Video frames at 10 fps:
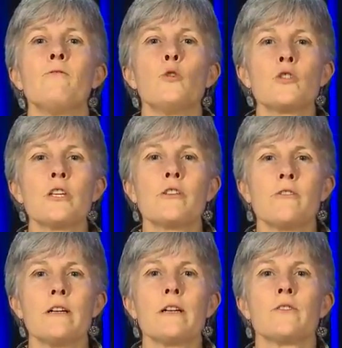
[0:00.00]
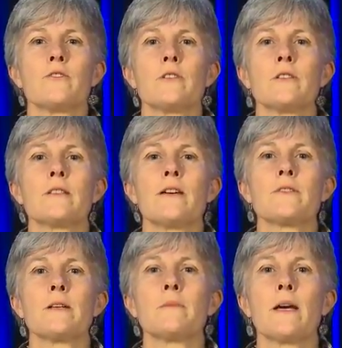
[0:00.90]
43 countries have
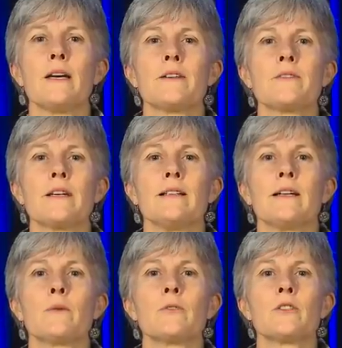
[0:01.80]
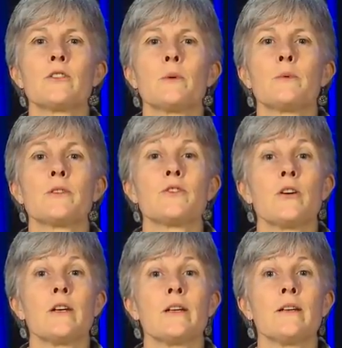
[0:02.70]
some kind of sign language interpreter
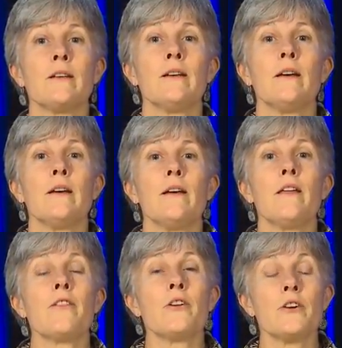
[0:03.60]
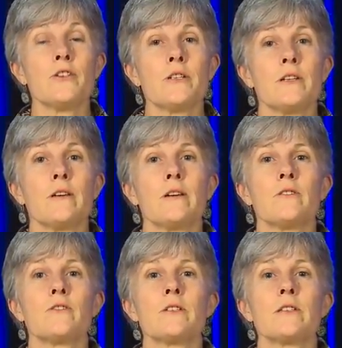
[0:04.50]
training. 30
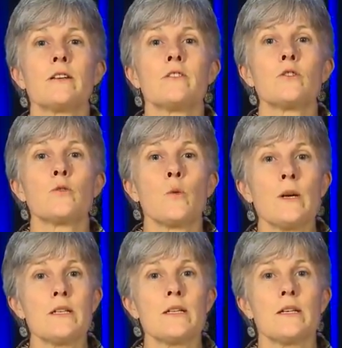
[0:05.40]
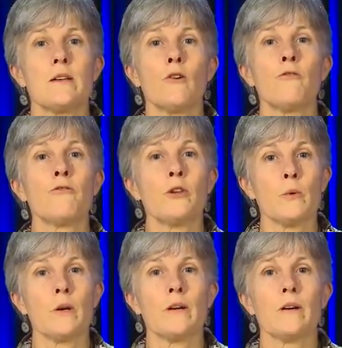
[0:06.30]
countries had 20 or
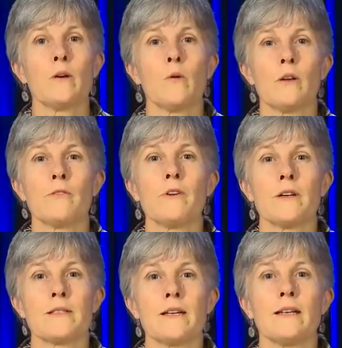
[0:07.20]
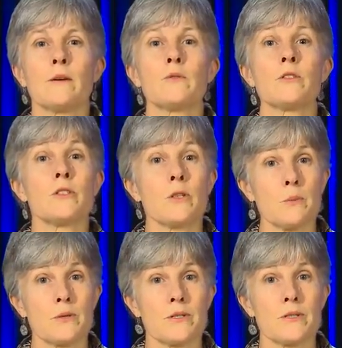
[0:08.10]
fewer qualified sign language
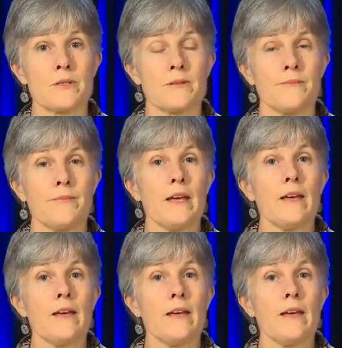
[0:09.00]
interpreters.